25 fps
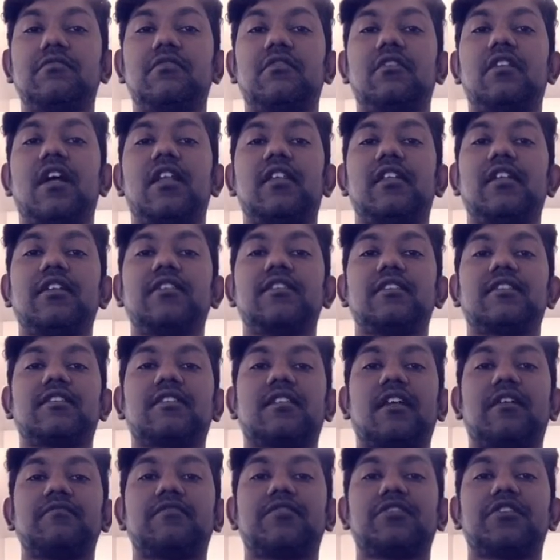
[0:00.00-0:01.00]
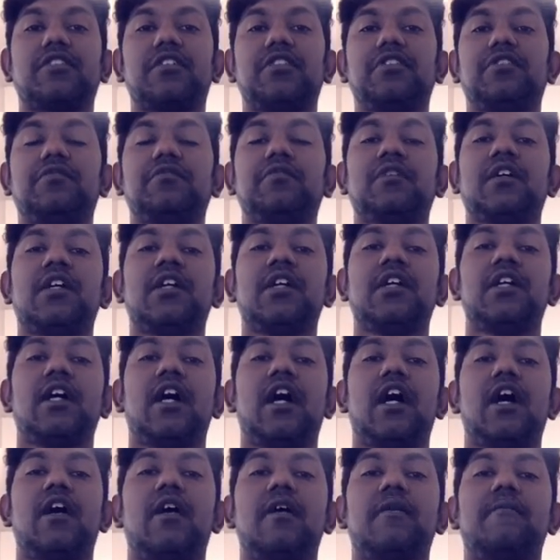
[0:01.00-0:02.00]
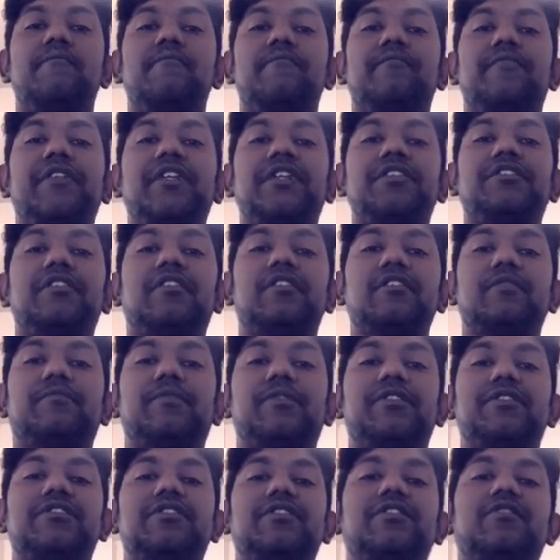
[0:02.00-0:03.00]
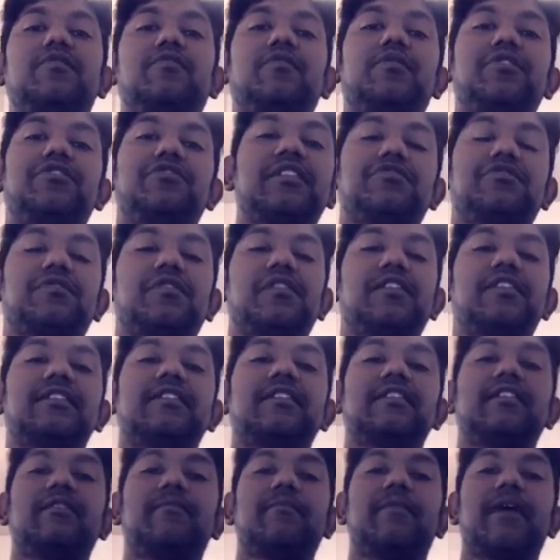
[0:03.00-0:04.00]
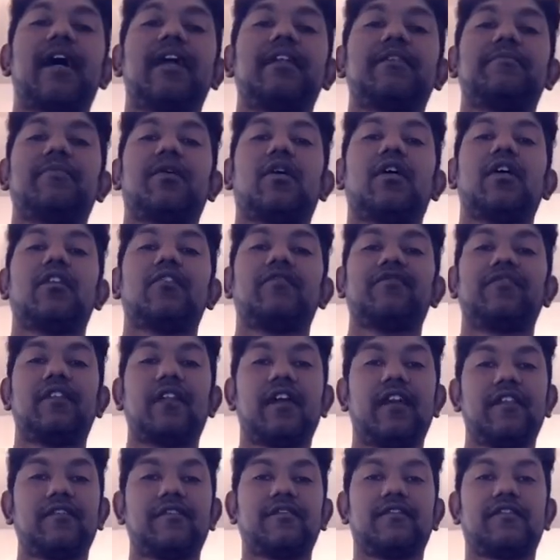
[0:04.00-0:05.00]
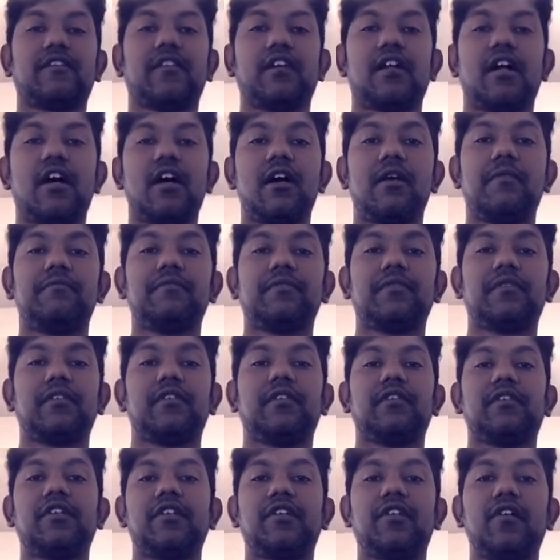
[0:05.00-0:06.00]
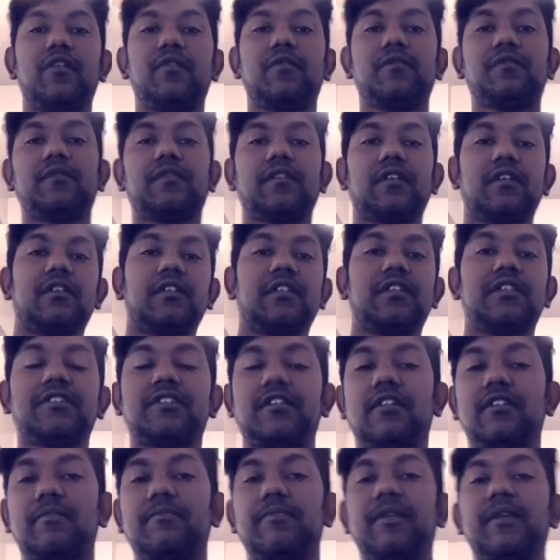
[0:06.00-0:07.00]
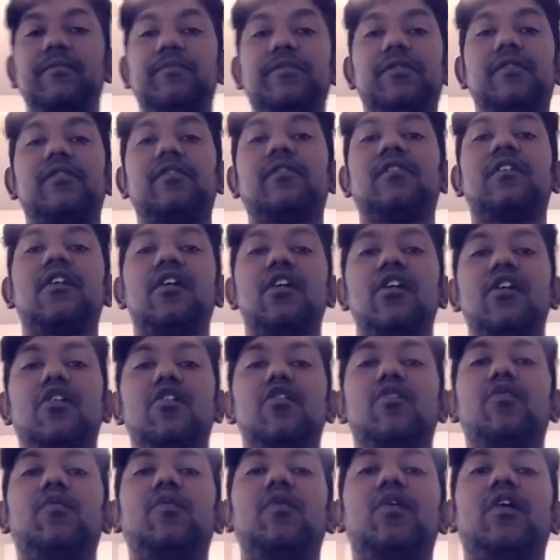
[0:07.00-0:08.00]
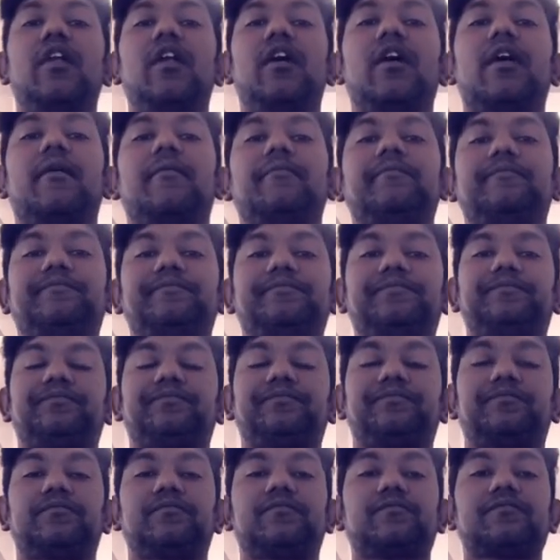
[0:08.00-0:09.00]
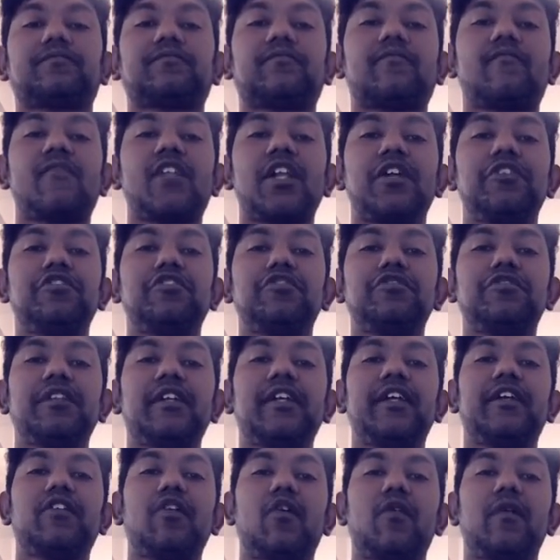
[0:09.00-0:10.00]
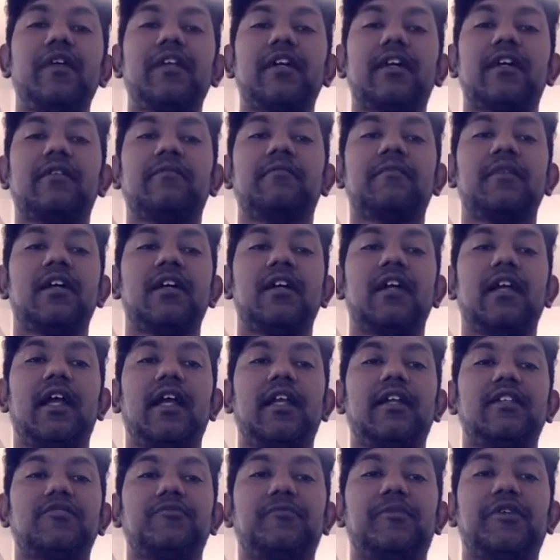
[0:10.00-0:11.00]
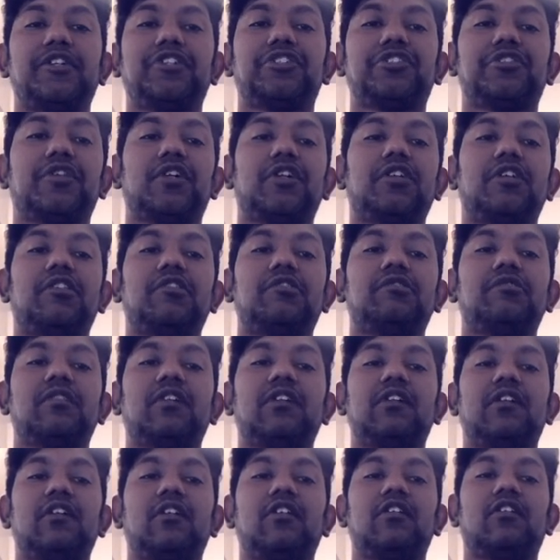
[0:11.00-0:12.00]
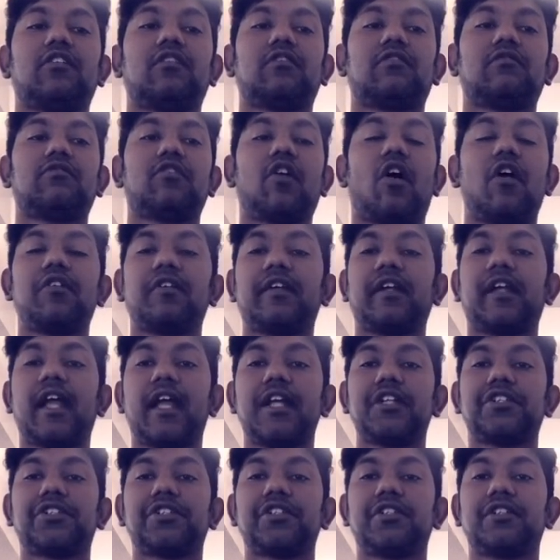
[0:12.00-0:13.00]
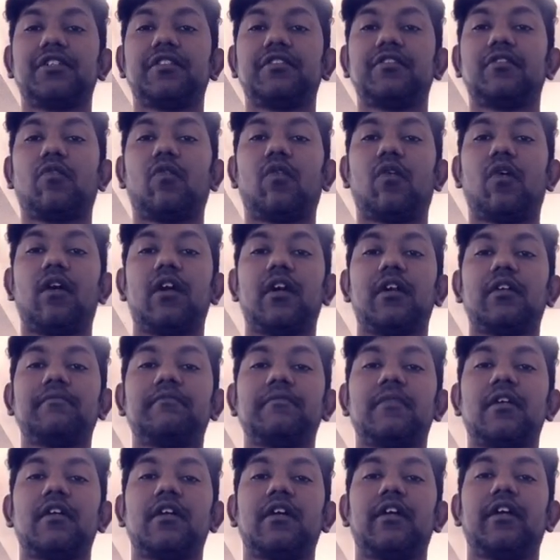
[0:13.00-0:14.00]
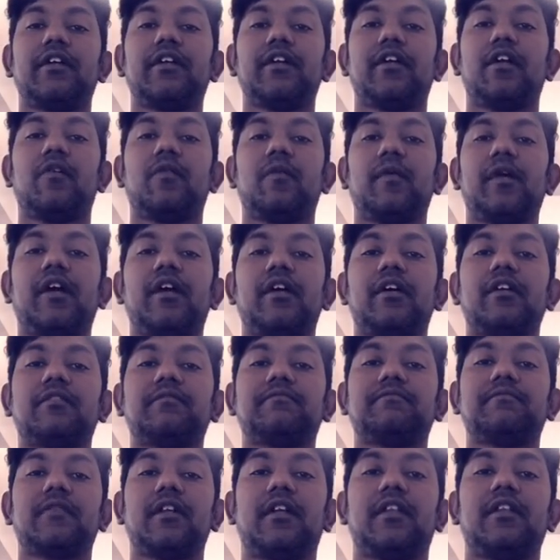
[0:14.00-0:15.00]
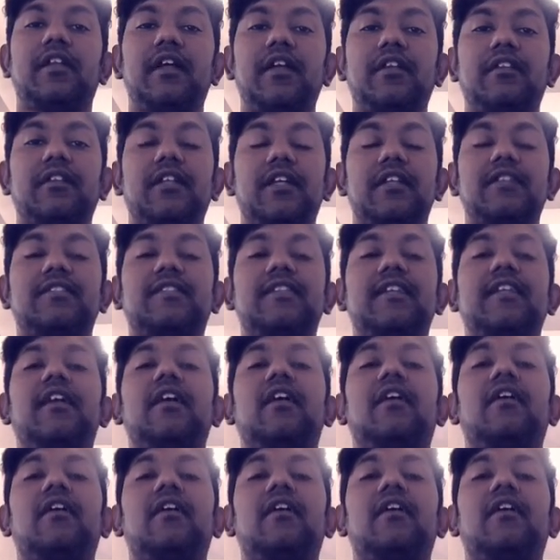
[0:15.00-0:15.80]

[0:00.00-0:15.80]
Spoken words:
nothing just comes to you. These are the person who would usually see the bad part of life. These are the people who would usually go in a spiritual congregation, or where they see